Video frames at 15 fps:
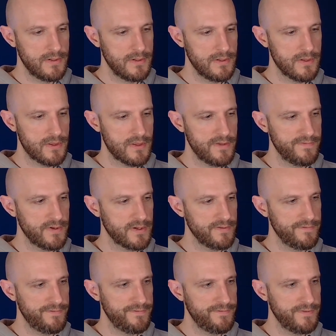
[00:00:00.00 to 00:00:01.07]
Let's see if I can
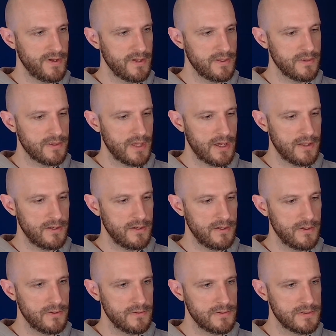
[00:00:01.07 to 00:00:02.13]
find that
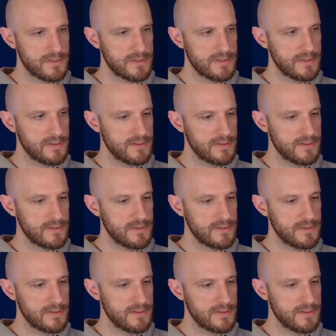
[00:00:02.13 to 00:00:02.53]
note.